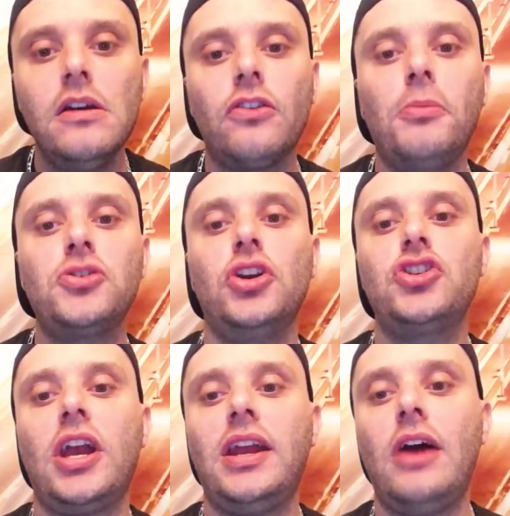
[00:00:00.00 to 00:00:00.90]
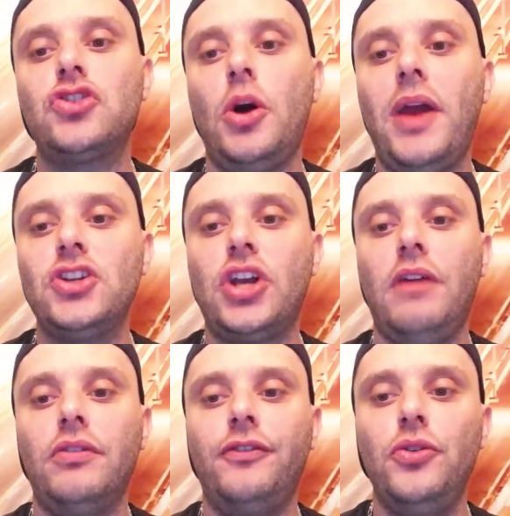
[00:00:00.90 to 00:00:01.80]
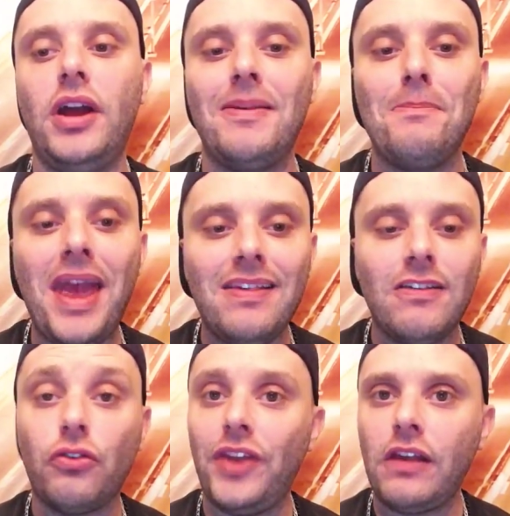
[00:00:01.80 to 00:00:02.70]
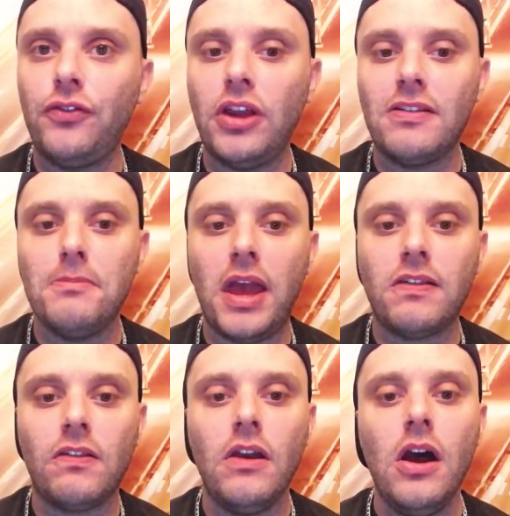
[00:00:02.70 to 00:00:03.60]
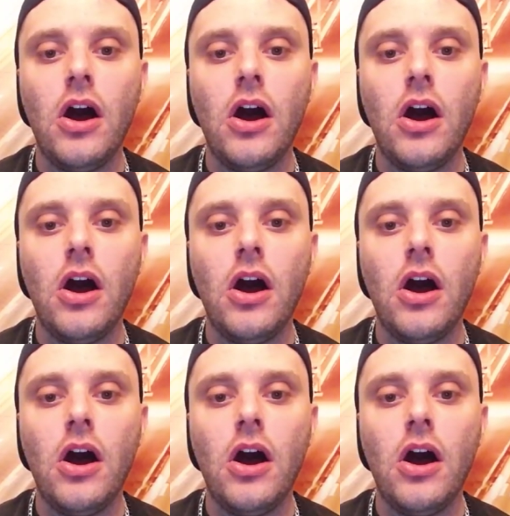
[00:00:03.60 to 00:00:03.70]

So be sure to check it out. Joey has you covered a few nights in bases or the next few nights in bases.